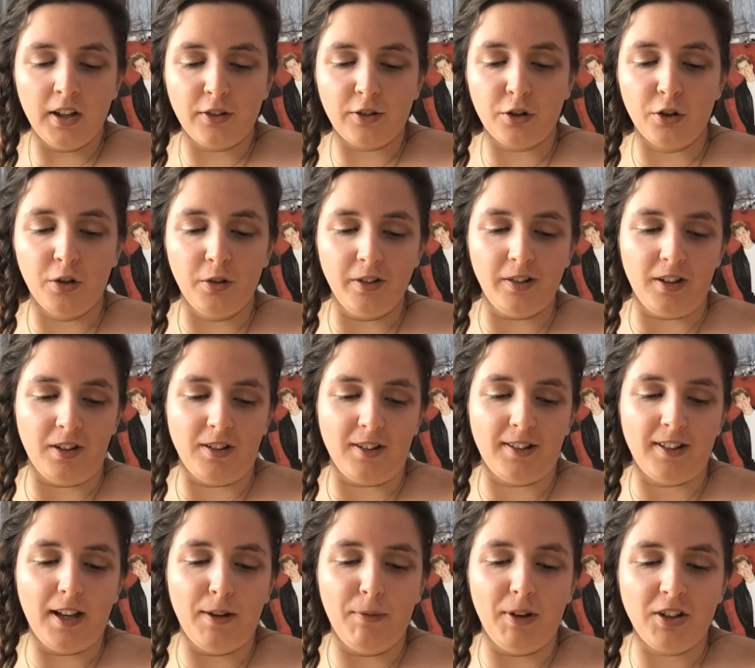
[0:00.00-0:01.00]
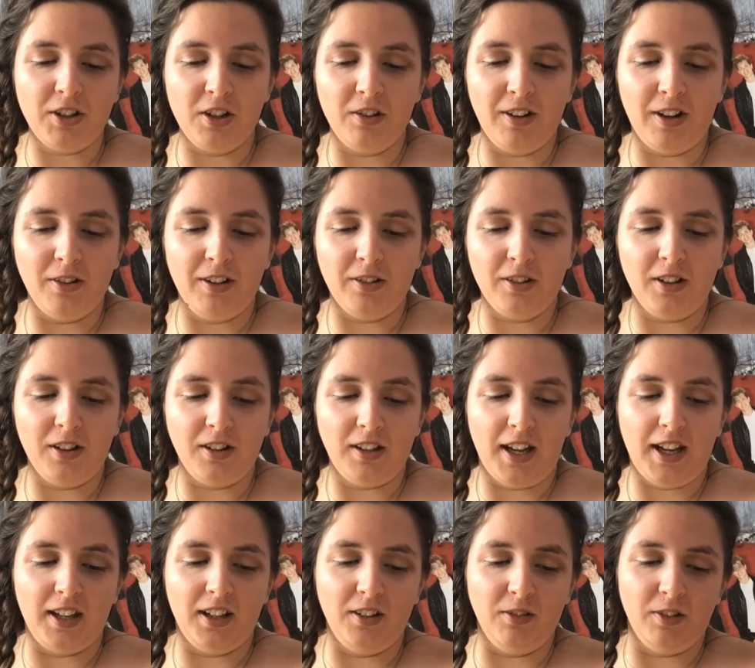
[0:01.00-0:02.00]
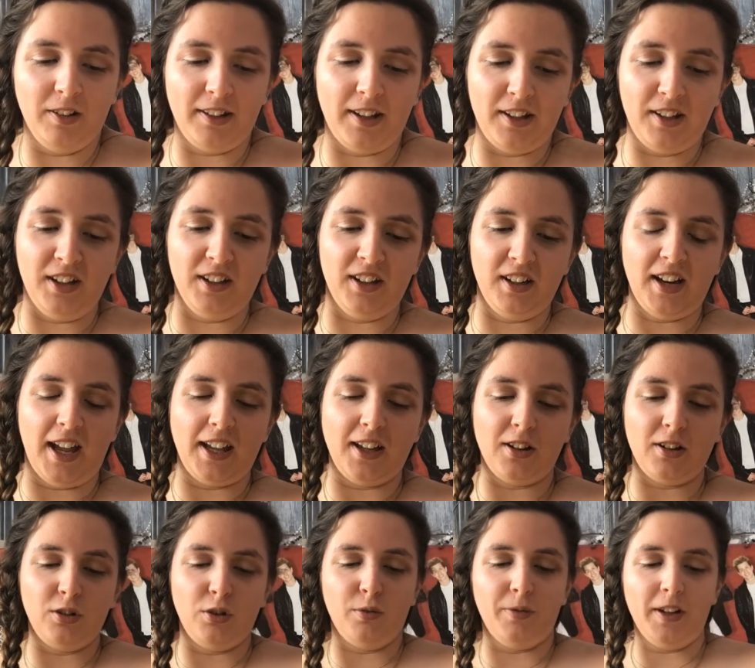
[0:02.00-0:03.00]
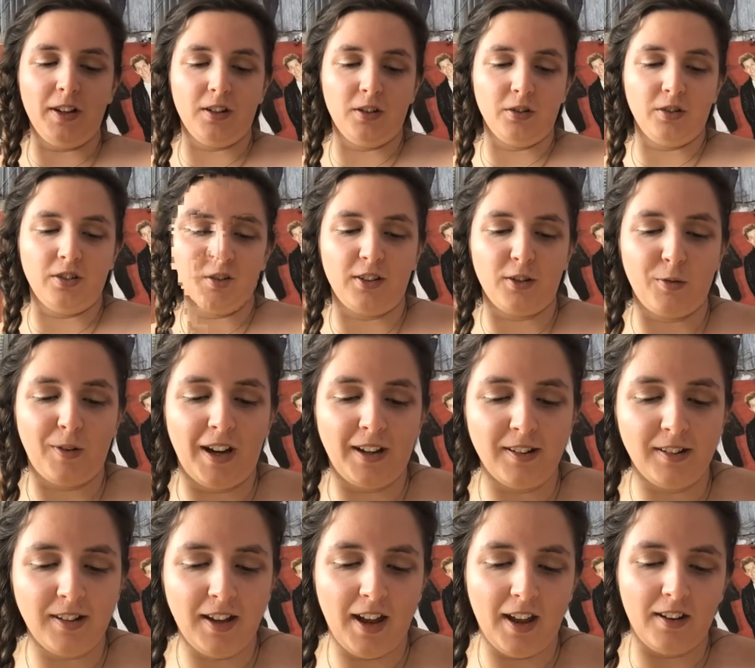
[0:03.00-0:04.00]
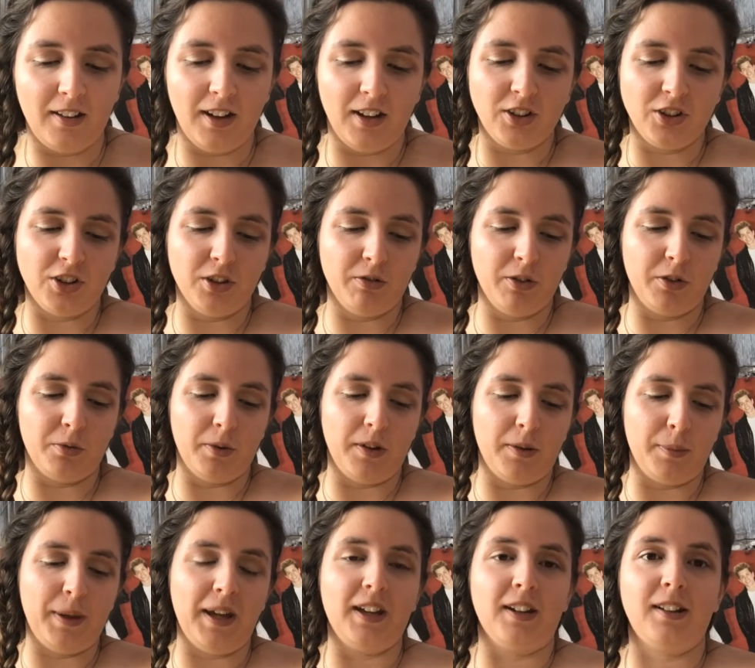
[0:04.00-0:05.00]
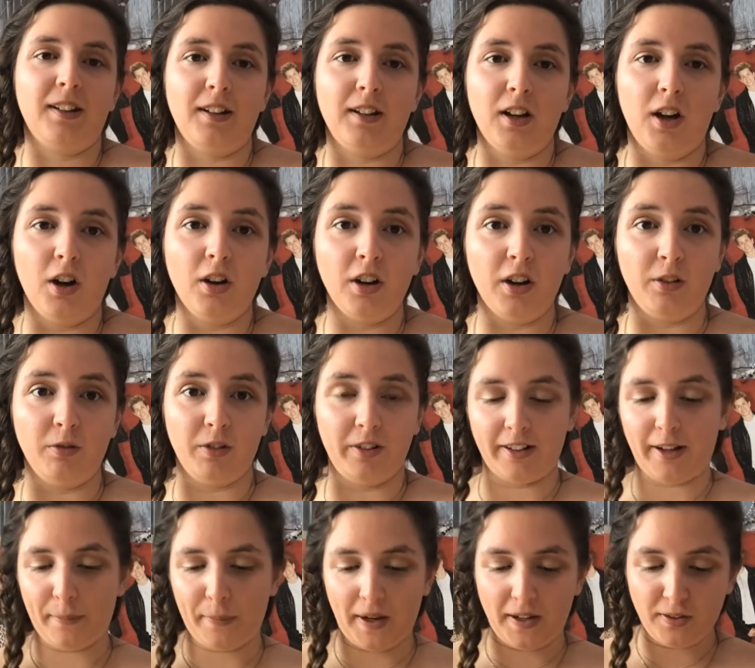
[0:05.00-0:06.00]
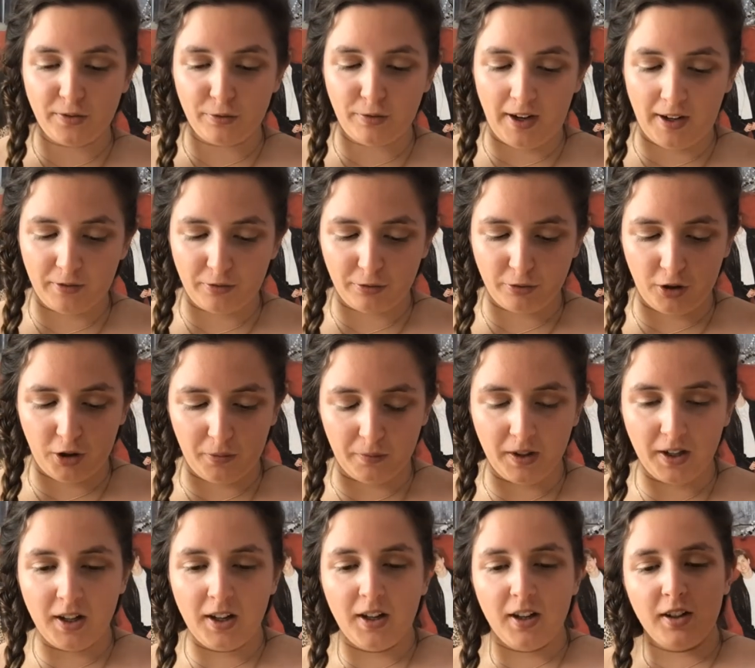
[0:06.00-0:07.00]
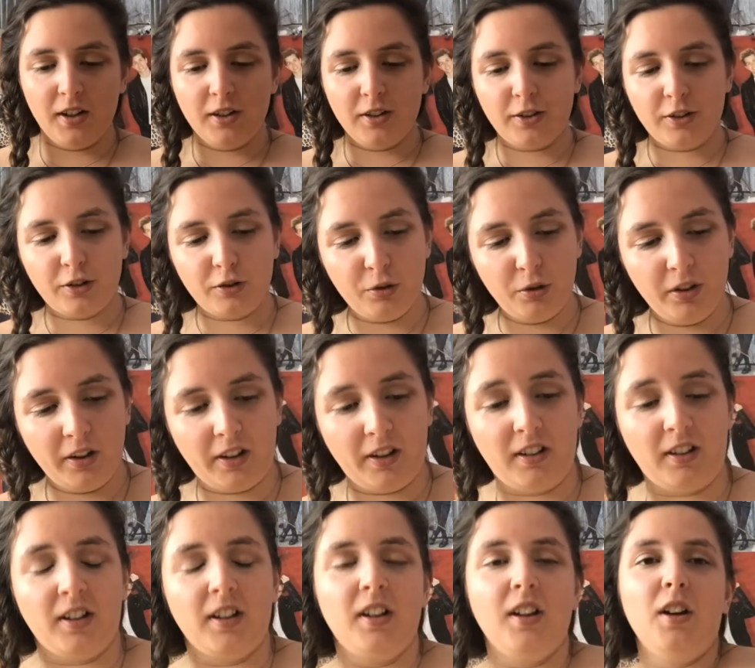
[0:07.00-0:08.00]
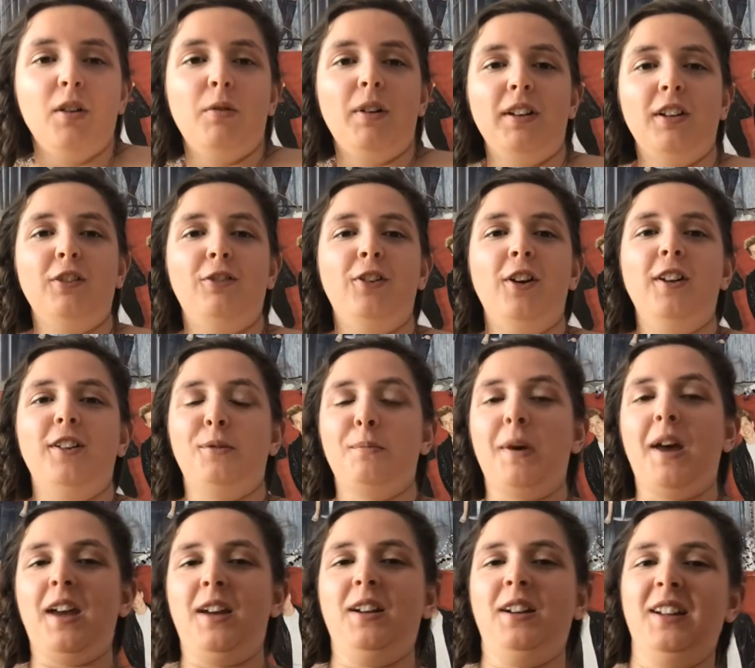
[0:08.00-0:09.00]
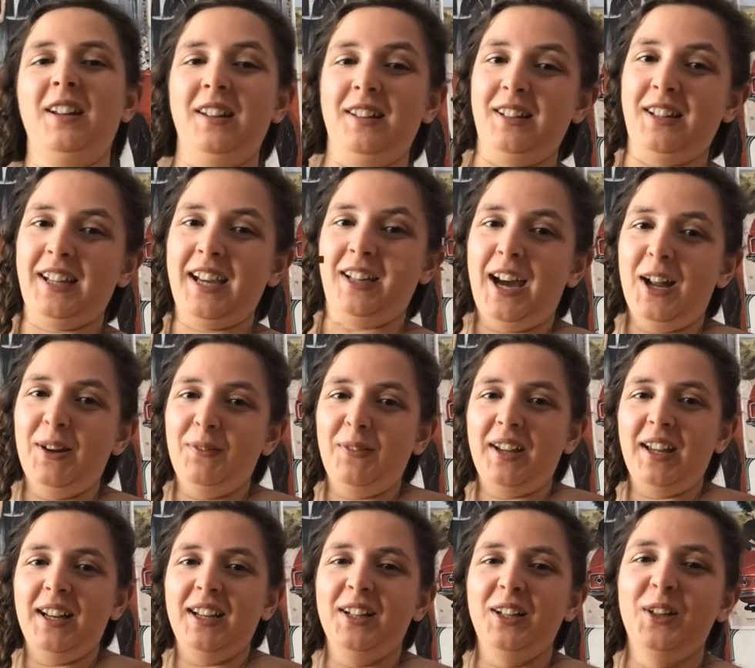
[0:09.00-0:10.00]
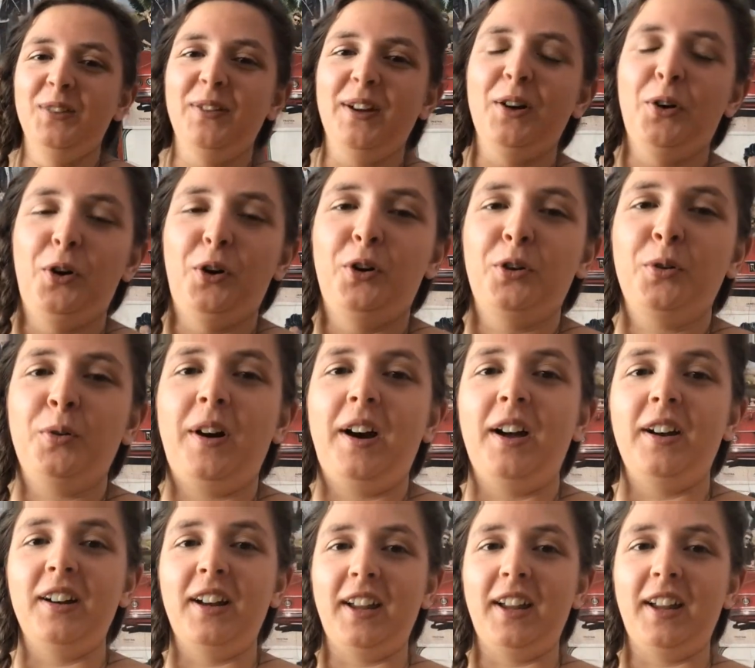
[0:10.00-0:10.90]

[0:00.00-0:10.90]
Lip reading: So it was in December 2009. It was out in a nightclub in London's West End, and she was with Pixie Law, who was our best friend from school. And when they first met, it can be a little bit awkward.